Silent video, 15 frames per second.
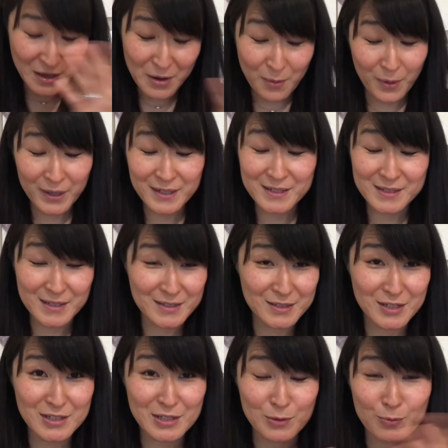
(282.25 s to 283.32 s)
what he says,
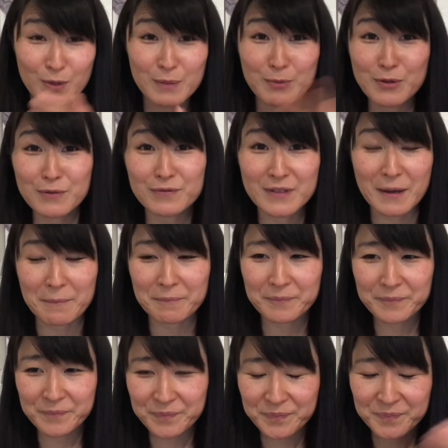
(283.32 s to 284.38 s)
just remove them.
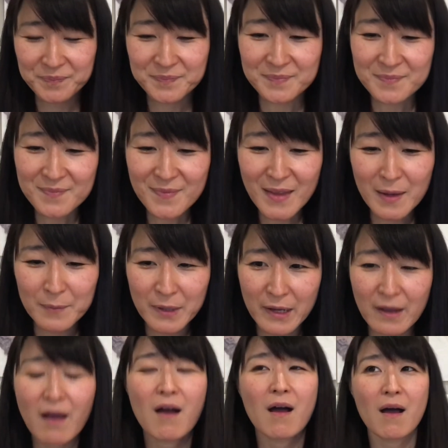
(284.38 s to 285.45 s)
I'm like,
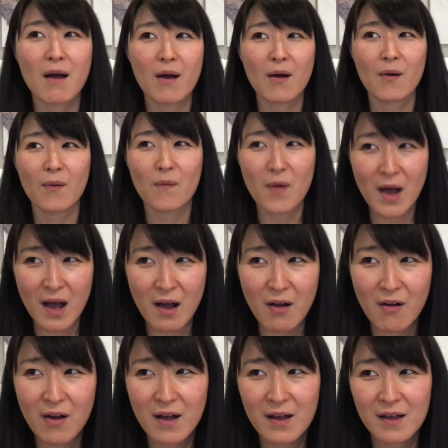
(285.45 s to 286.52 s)
wow.
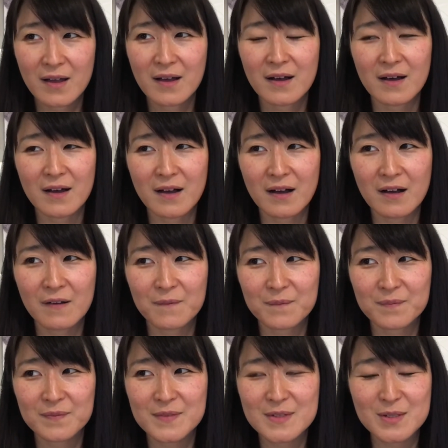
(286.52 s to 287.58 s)

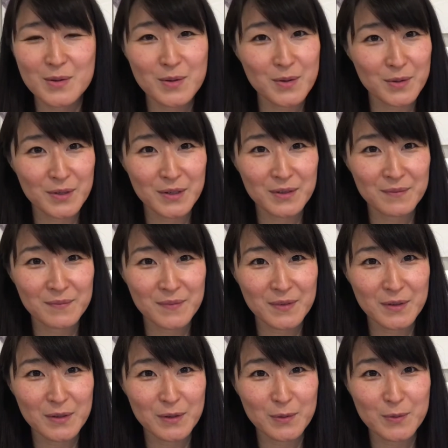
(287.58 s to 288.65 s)
So
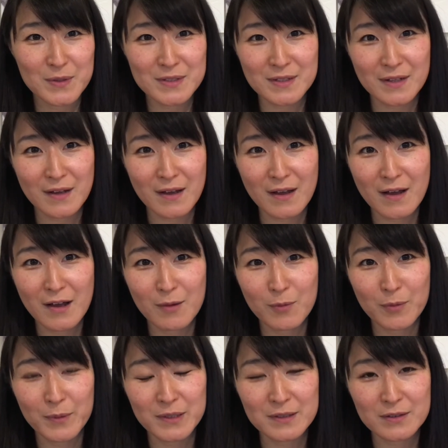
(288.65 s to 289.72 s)
it was an aha
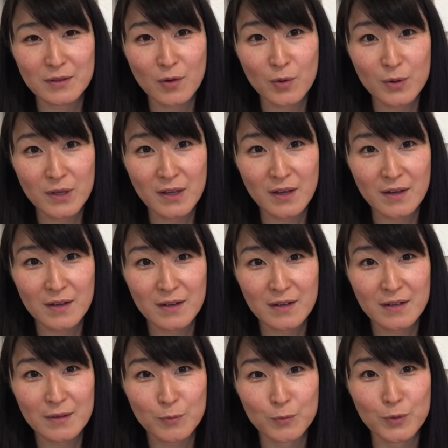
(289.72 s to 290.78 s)
moment. Okay,
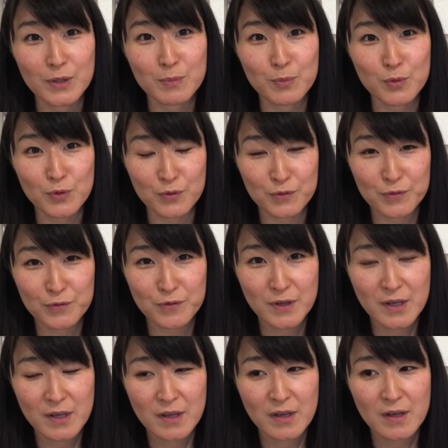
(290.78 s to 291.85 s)
remove,
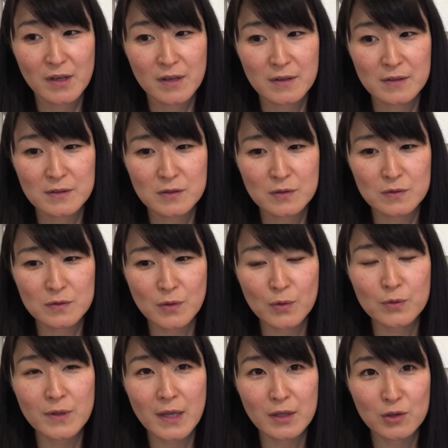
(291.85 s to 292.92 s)
so
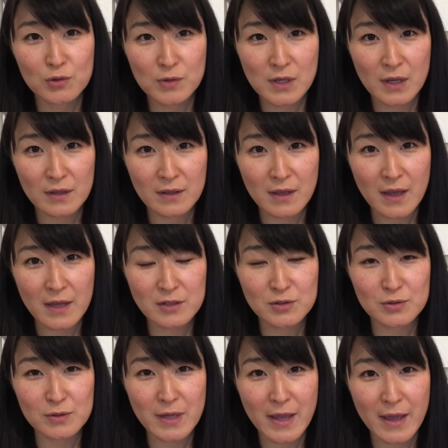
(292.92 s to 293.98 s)
that you can
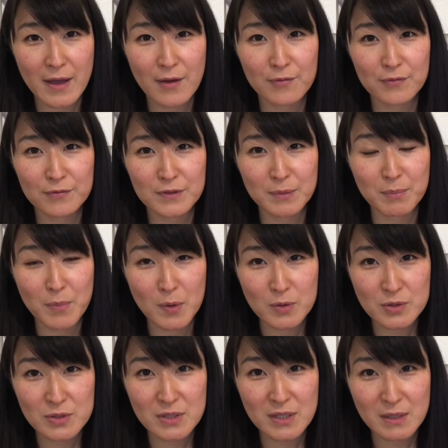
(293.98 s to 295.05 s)
actually have the
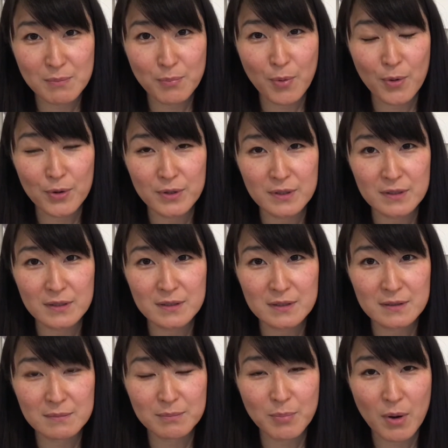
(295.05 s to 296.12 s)
most important
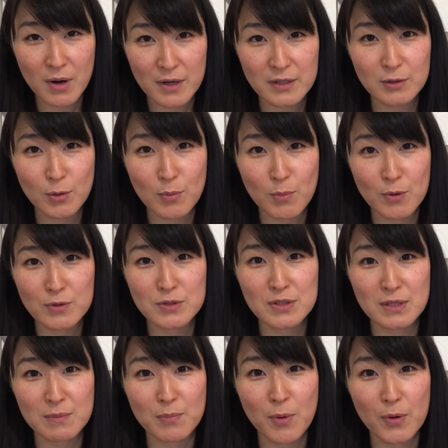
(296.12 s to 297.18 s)
part or most
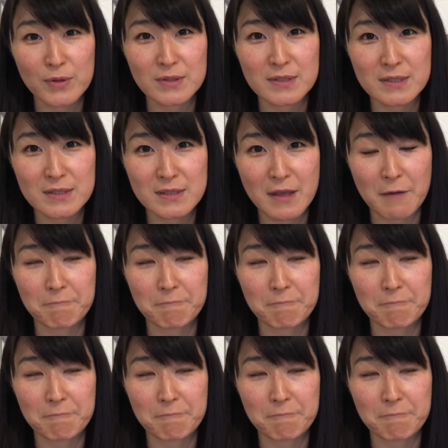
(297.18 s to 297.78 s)
important step.